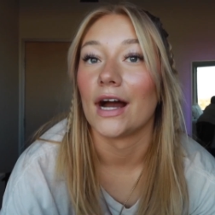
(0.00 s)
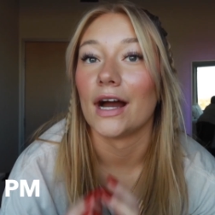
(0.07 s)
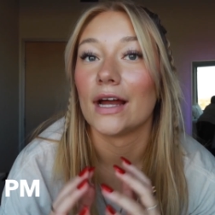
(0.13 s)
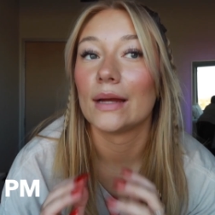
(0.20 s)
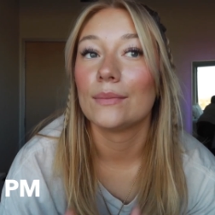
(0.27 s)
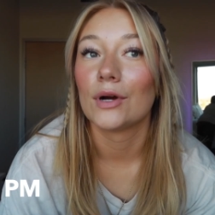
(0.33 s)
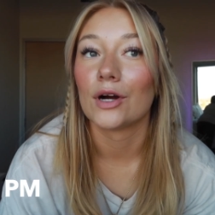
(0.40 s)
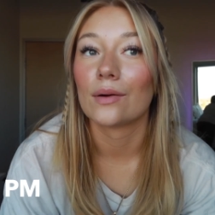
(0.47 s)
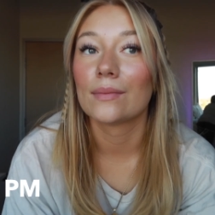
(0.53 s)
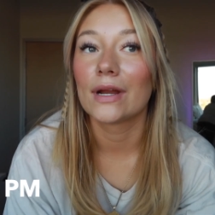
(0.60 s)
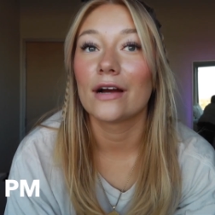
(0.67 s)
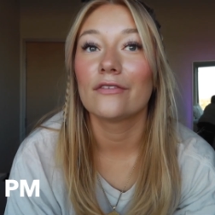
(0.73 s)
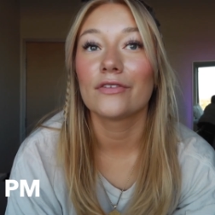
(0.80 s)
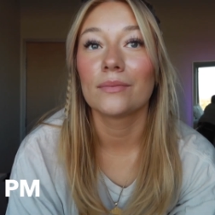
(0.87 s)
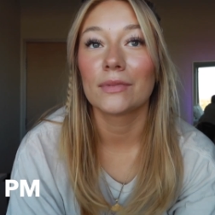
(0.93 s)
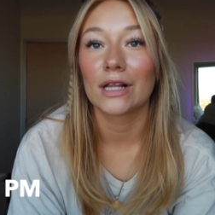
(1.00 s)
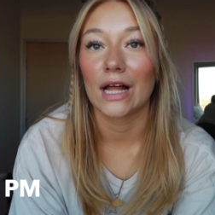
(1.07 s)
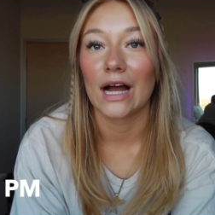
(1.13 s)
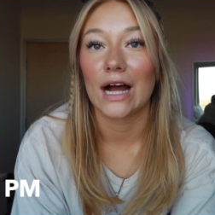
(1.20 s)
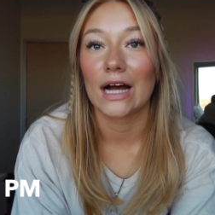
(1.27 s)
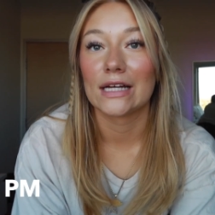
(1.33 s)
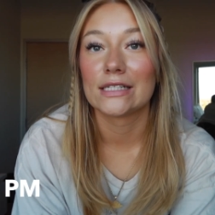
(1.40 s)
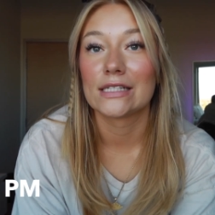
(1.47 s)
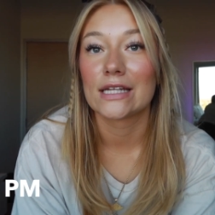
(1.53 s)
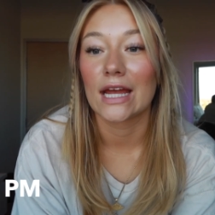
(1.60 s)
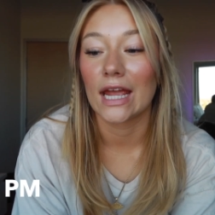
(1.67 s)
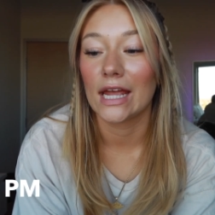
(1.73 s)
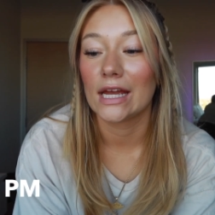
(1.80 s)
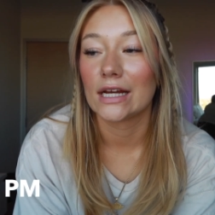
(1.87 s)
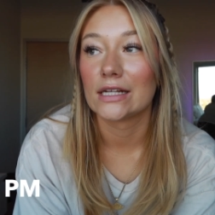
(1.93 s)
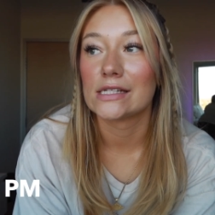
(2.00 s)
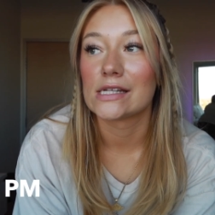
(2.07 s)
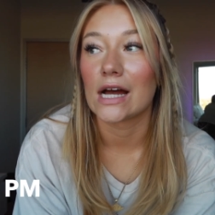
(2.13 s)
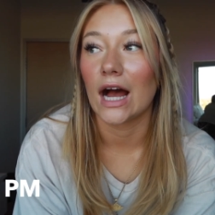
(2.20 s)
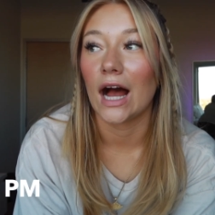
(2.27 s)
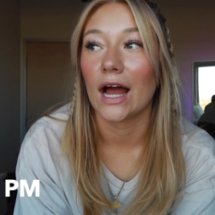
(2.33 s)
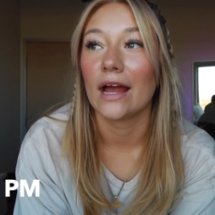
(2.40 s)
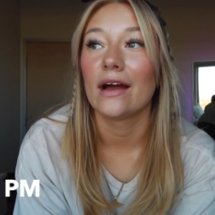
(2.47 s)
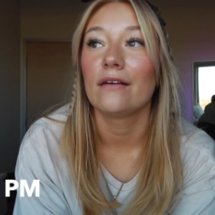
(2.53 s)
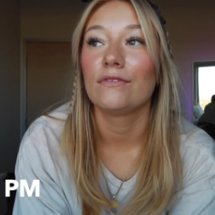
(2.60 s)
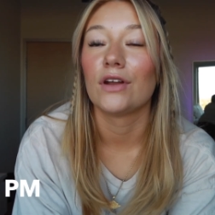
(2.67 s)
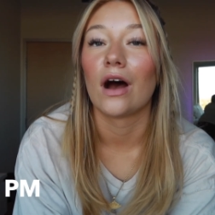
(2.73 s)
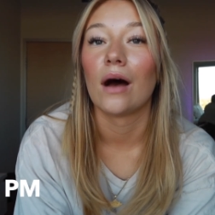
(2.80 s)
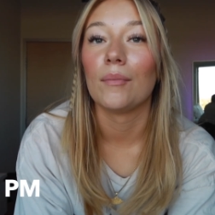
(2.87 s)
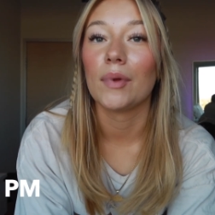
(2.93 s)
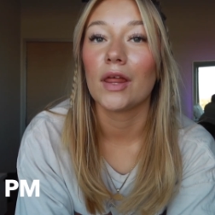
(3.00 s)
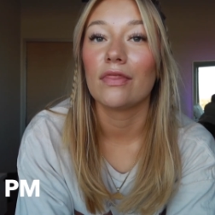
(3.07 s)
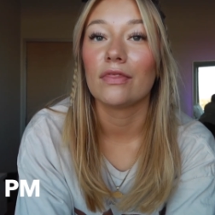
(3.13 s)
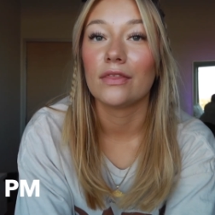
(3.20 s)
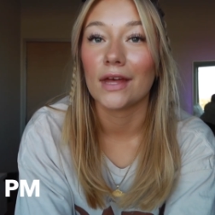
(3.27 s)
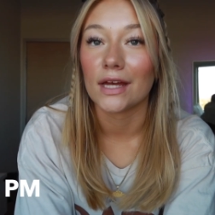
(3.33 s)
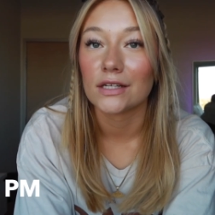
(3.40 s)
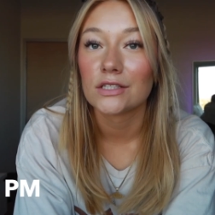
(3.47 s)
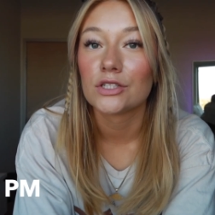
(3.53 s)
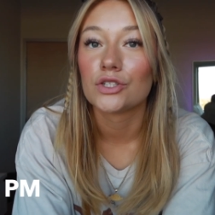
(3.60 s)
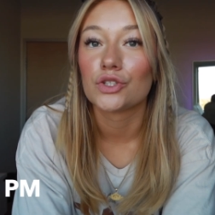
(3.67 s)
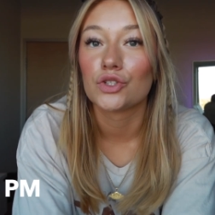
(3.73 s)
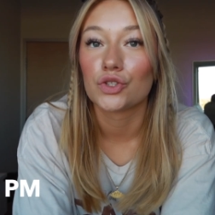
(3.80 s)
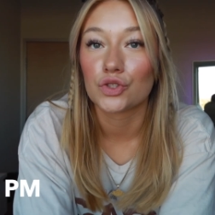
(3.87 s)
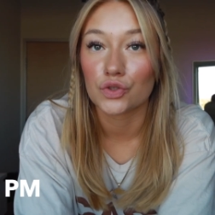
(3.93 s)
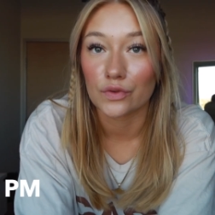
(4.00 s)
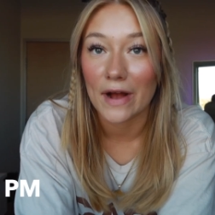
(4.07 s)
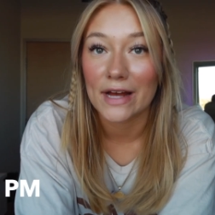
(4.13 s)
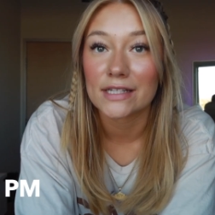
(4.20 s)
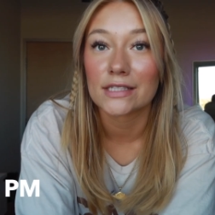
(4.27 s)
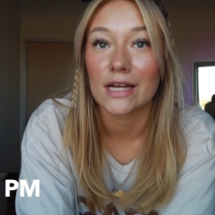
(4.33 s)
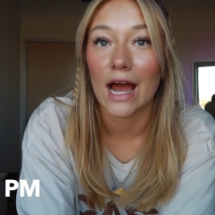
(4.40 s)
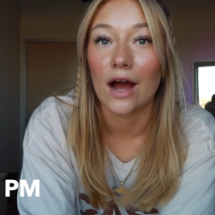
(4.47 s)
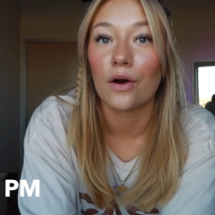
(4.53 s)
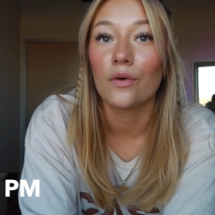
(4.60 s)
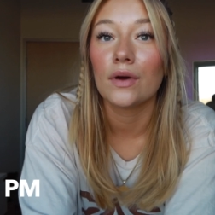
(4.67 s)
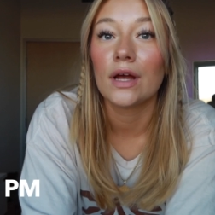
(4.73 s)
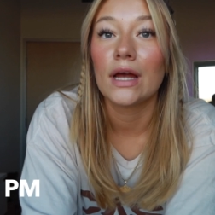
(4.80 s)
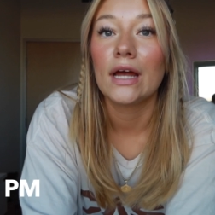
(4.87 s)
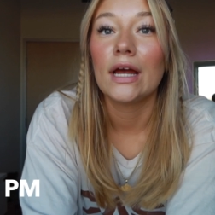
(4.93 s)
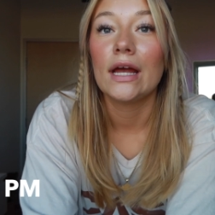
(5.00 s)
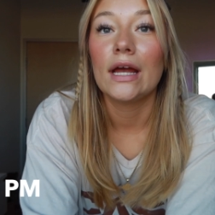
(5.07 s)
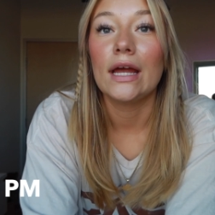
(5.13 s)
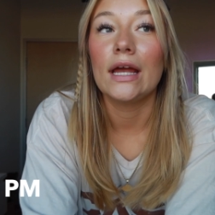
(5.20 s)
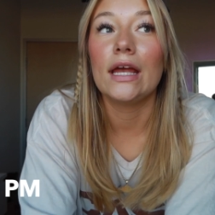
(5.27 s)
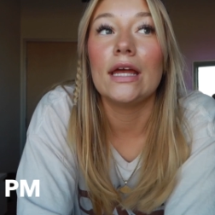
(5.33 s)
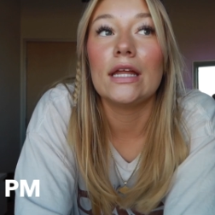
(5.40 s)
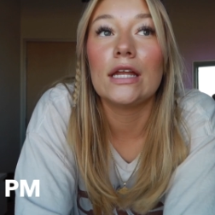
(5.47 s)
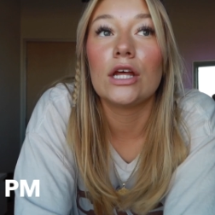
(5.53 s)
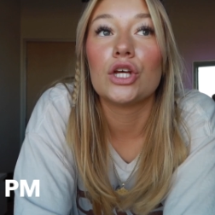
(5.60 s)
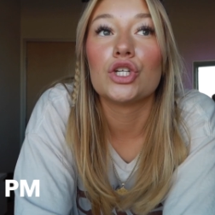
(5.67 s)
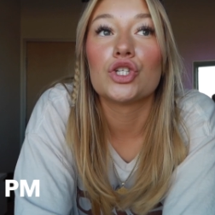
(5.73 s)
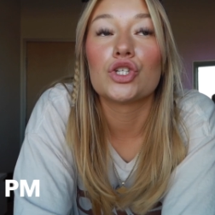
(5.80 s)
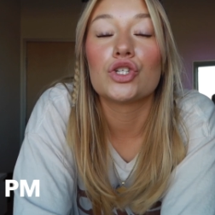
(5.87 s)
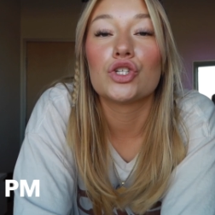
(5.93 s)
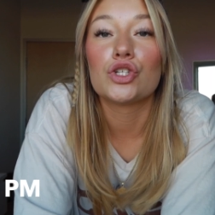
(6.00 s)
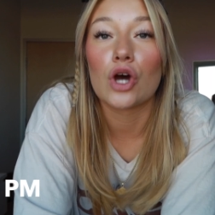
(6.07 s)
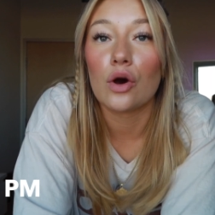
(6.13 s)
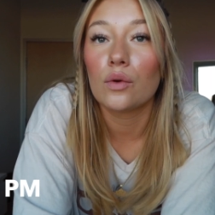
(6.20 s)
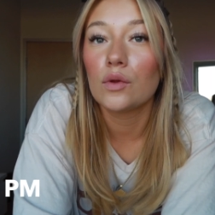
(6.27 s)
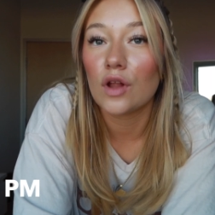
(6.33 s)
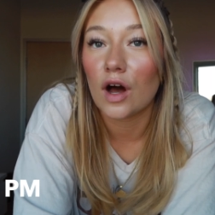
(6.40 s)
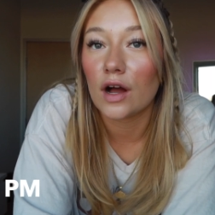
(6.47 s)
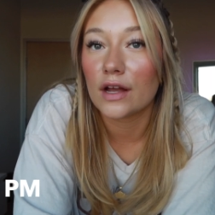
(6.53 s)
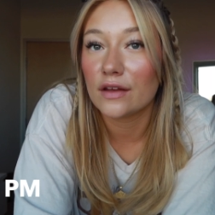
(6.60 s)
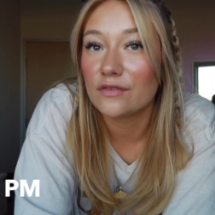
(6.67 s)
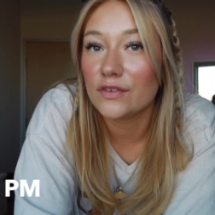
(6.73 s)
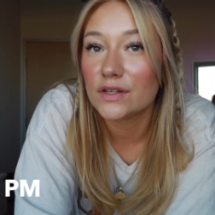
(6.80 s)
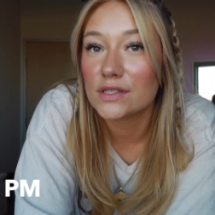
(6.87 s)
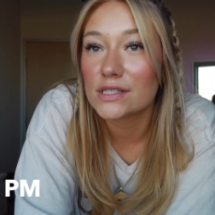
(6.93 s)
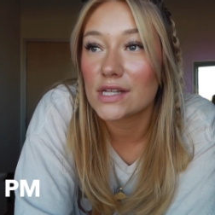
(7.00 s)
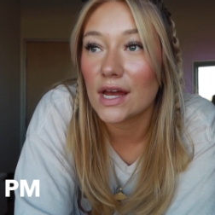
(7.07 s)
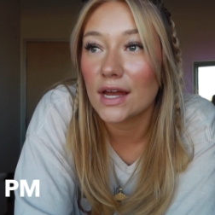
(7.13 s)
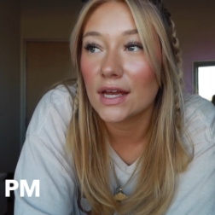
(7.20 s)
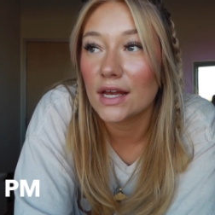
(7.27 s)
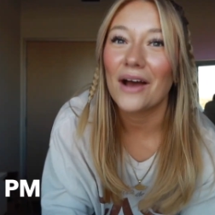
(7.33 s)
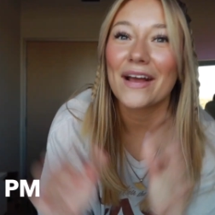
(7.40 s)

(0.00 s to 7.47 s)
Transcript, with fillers: I'm home now from class, and I have not been this stressed out in so long, it feels like.